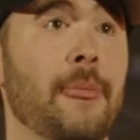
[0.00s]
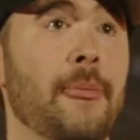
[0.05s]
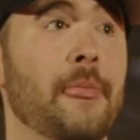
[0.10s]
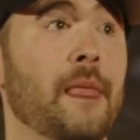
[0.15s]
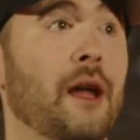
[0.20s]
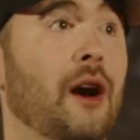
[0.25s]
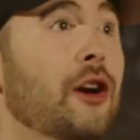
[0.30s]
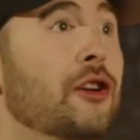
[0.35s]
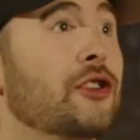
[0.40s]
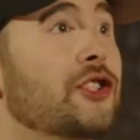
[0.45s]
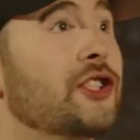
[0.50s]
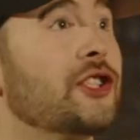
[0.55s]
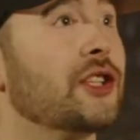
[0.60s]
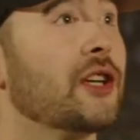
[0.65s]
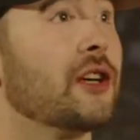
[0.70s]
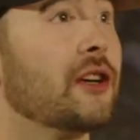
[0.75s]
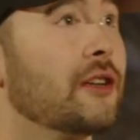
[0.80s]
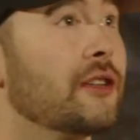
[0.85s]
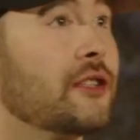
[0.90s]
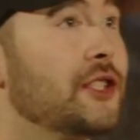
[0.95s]
Our
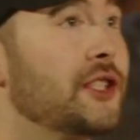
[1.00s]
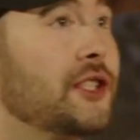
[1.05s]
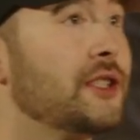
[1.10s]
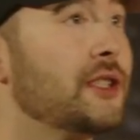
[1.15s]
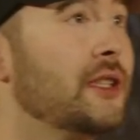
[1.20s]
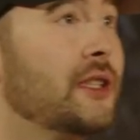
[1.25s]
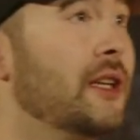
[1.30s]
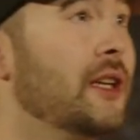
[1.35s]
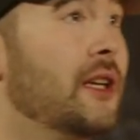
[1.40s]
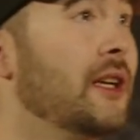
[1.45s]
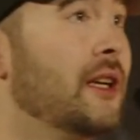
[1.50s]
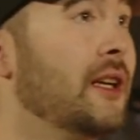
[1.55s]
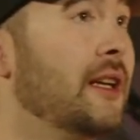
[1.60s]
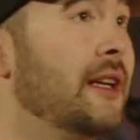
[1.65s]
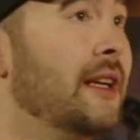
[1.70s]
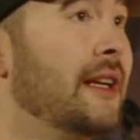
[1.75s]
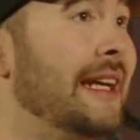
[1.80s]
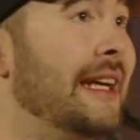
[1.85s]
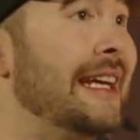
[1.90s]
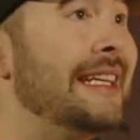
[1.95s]
church
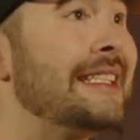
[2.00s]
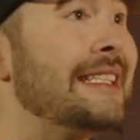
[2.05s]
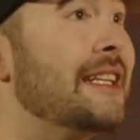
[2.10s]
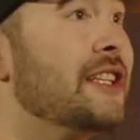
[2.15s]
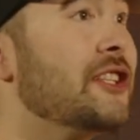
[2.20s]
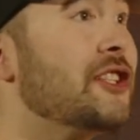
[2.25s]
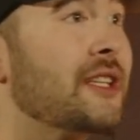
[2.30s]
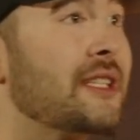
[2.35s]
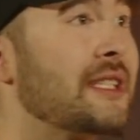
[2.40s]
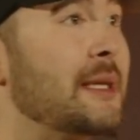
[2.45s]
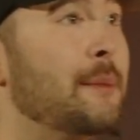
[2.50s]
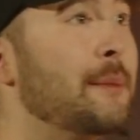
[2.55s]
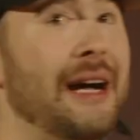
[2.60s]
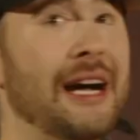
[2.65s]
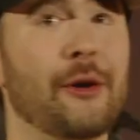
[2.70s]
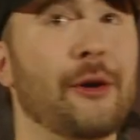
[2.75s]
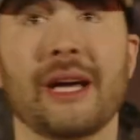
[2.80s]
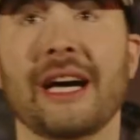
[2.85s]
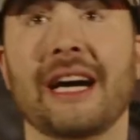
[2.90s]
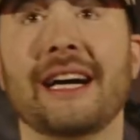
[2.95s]
isn't just
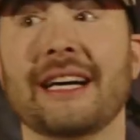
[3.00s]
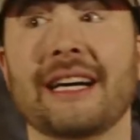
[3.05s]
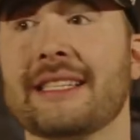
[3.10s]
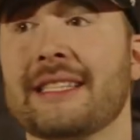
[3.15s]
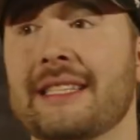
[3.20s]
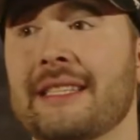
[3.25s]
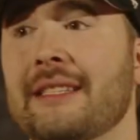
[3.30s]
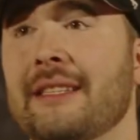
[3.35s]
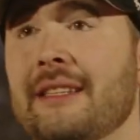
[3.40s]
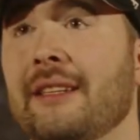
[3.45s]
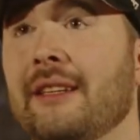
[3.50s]
about us.